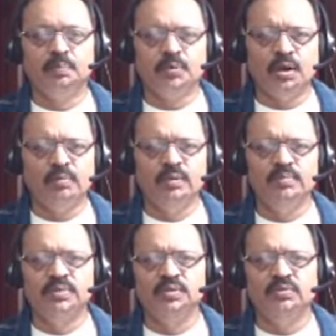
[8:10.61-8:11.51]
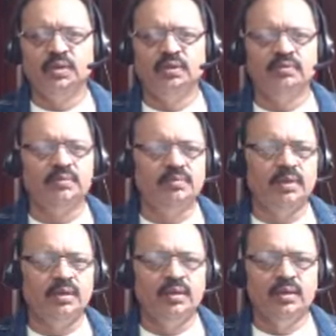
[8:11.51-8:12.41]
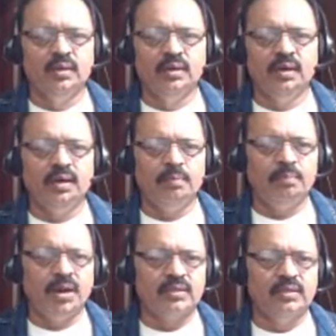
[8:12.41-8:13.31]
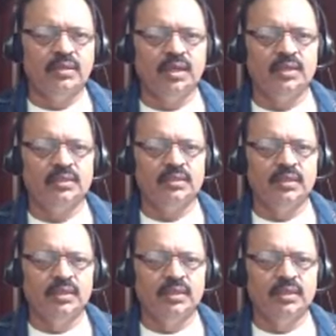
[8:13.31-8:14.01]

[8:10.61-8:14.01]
problems if one of the partner has